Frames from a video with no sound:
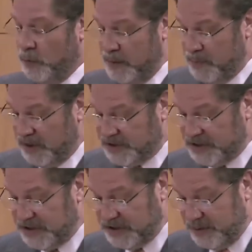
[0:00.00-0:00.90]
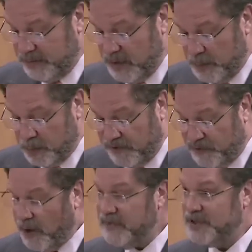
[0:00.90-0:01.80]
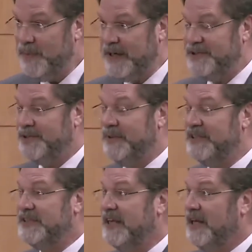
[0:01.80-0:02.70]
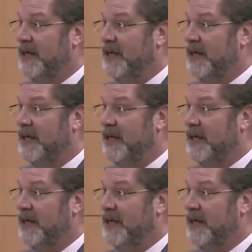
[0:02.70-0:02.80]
built some performance measurements.